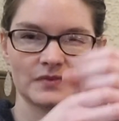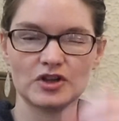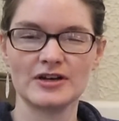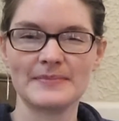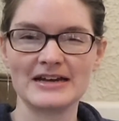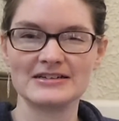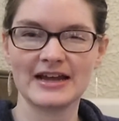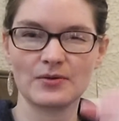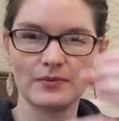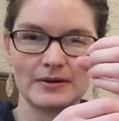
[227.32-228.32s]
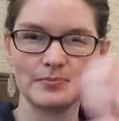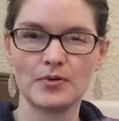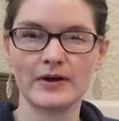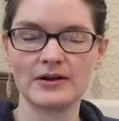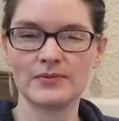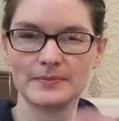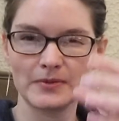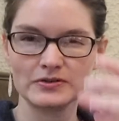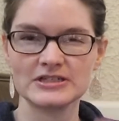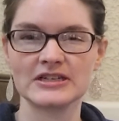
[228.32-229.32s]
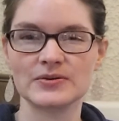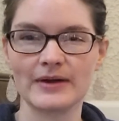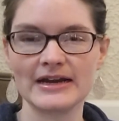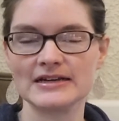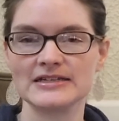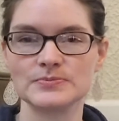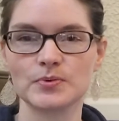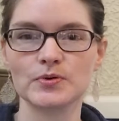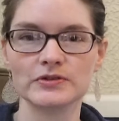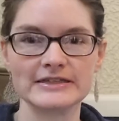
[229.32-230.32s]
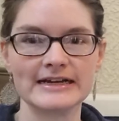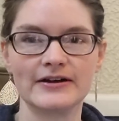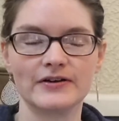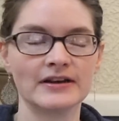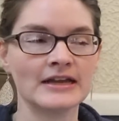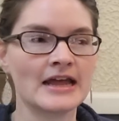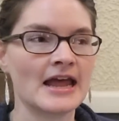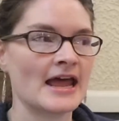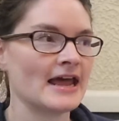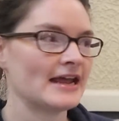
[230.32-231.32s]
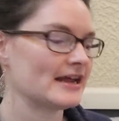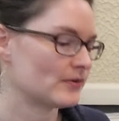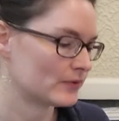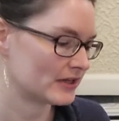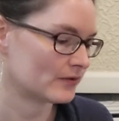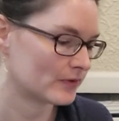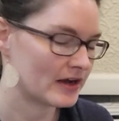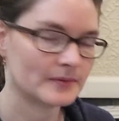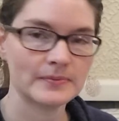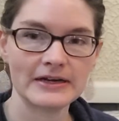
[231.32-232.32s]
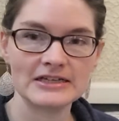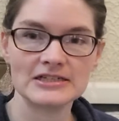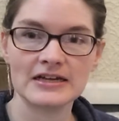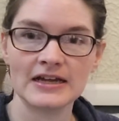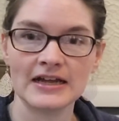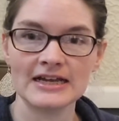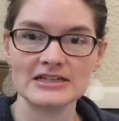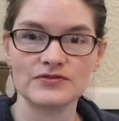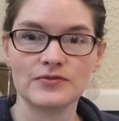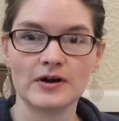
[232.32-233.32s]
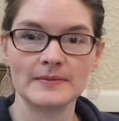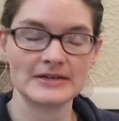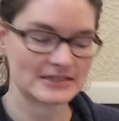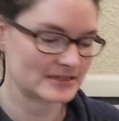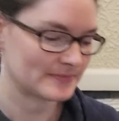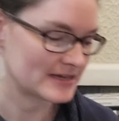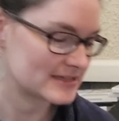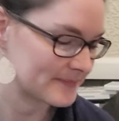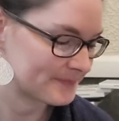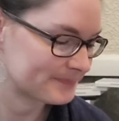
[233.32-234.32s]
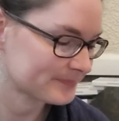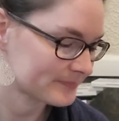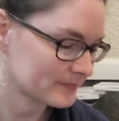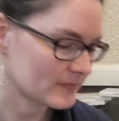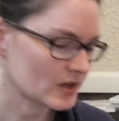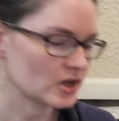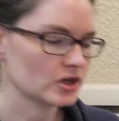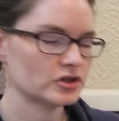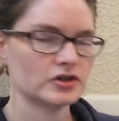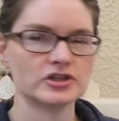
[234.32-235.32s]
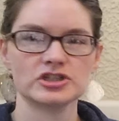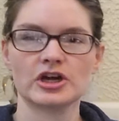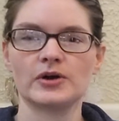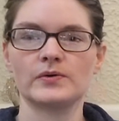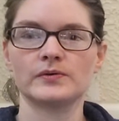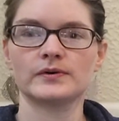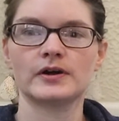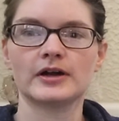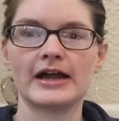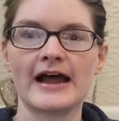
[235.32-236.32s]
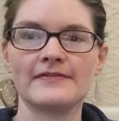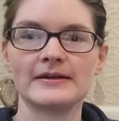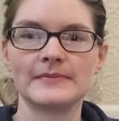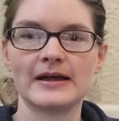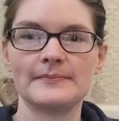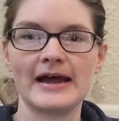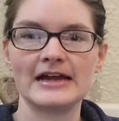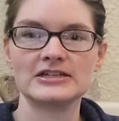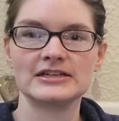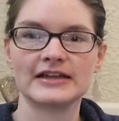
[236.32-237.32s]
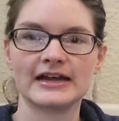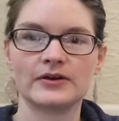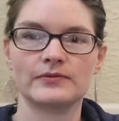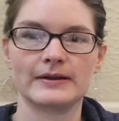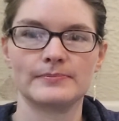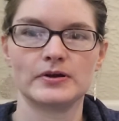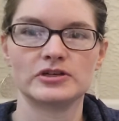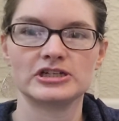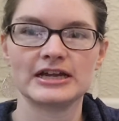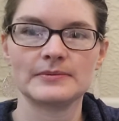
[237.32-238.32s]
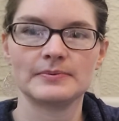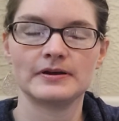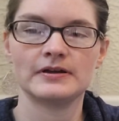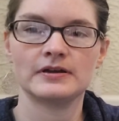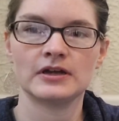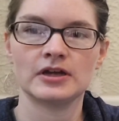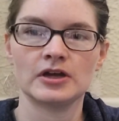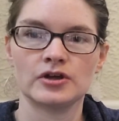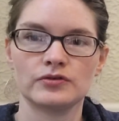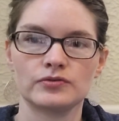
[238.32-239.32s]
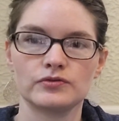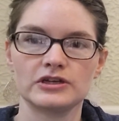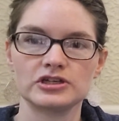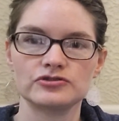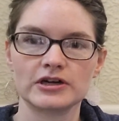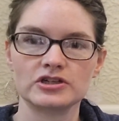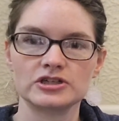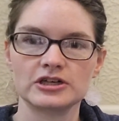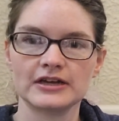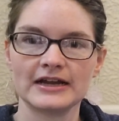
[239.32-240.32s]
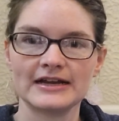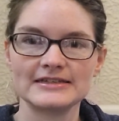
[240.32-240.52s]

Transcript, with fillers: you can imagine like one point where most of the weight is pulled down. And when a rock bridge is formed, it's amazing. You can show have them imagine like a rainbow shape through this structure. And